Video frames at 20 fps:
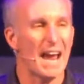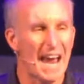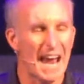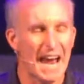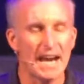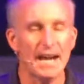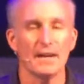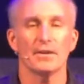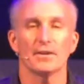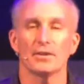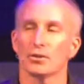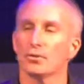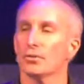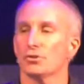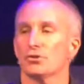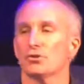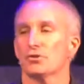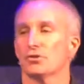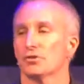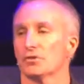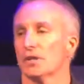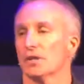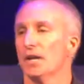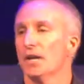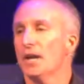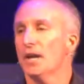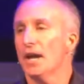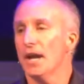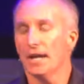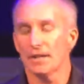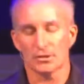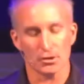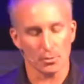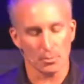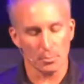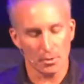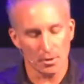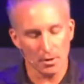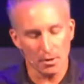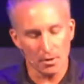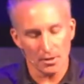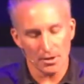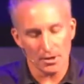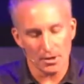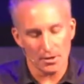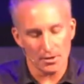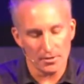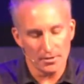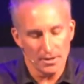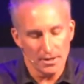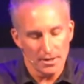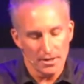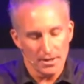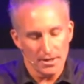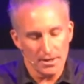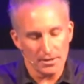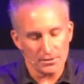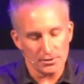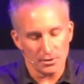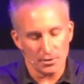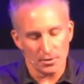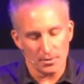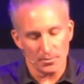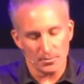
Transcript: hated Christians. And so Paul here is going,